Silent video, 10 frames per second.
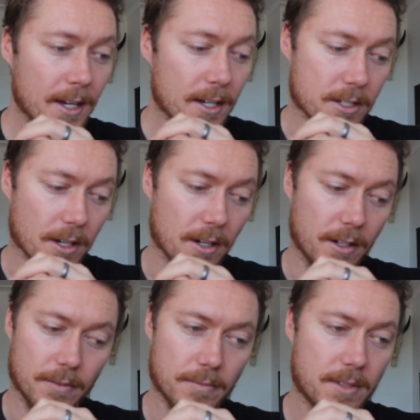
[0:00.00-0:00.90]

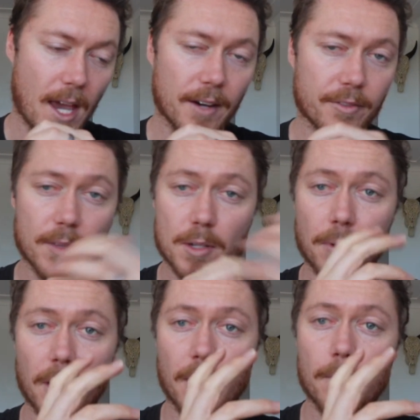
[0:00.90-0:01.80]
So take from this
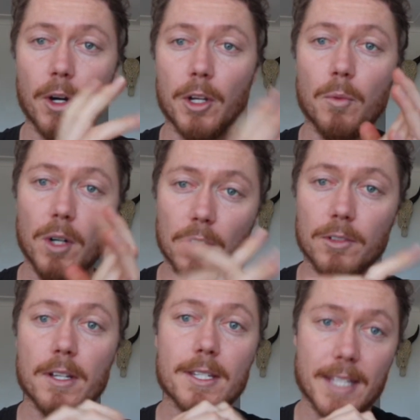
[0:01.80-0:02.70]
program what you
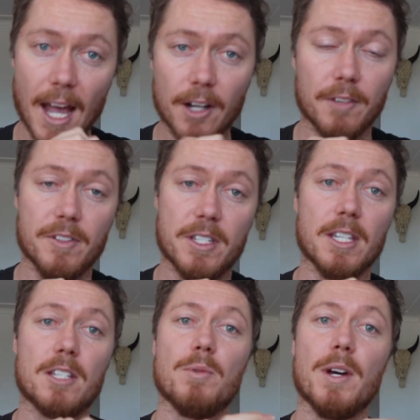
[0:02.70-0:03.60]
will, stay on it for
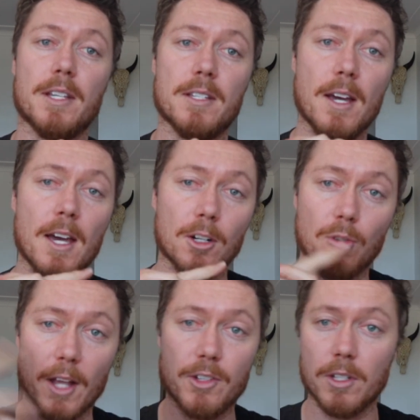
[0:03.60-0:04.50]
6 weeks,
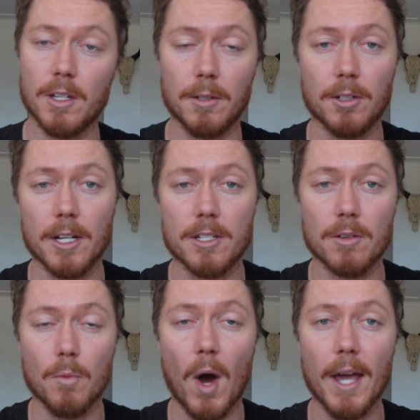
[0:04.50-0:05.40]
gradually increase
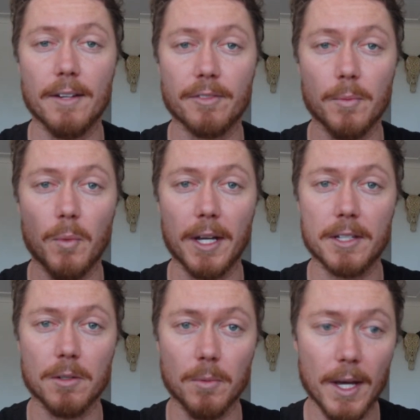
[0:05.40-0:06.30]
the weight from
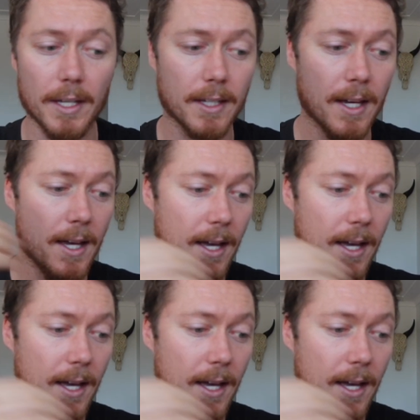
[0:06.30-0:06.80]
week to week.